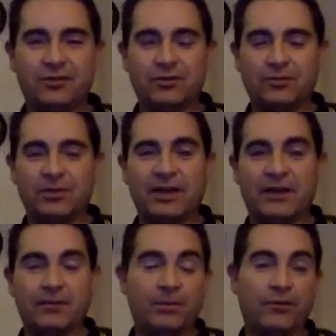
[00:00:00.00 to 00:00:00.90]
Or
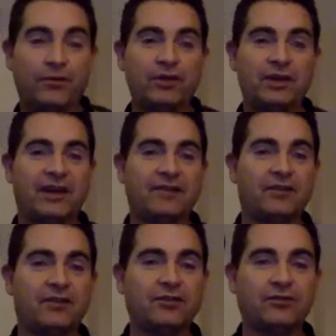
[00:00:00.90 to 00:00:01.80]
before you head
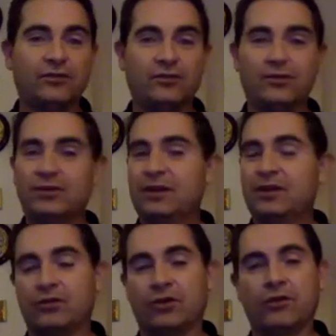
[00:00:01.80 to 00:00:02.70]
on to
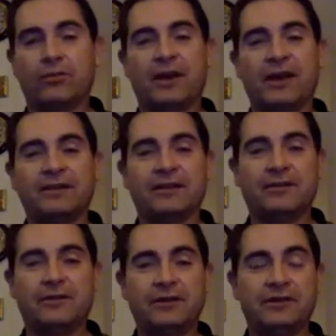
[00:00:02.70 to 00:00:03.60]
Royal Bracla
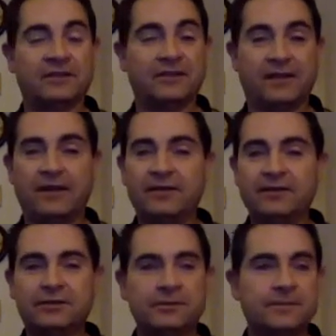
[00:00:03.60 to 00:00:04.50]
for your dessert.